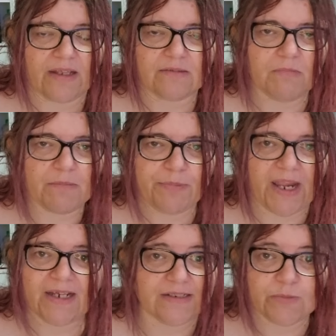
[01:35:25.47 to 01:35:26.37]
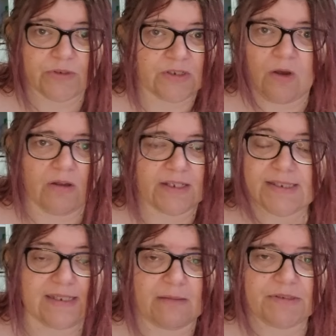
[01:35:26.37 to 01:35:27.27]
My brain just would not
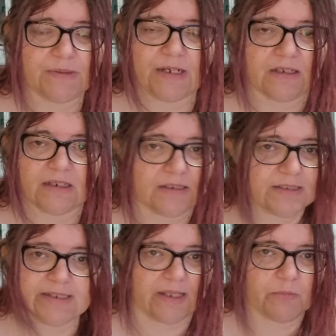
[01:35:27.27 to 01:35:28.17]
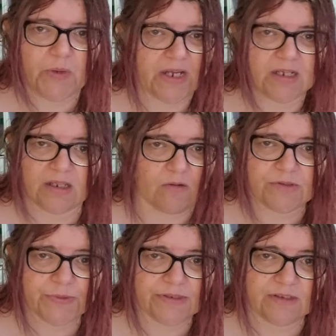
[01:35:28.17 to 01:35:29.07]
accept that it can skip one and go on
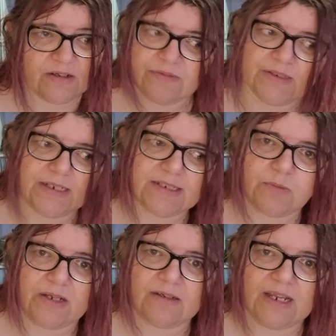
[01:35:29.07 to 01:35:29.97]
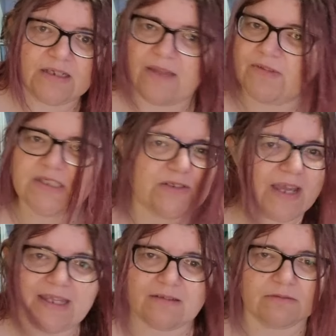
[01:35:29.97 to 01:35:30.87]
to, you know, the next one, and having
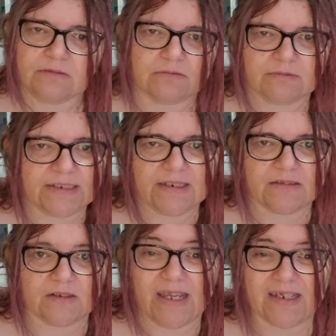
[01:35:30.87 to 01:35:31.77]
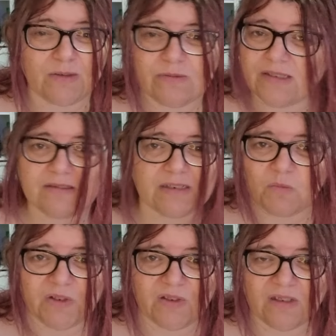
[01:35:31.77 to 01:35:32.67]
to diagonals didn't
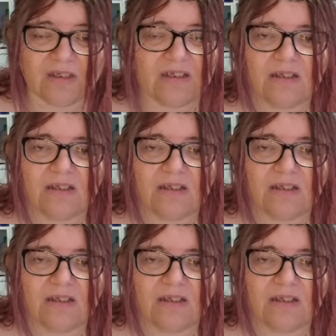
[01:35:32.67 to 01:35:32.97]
work.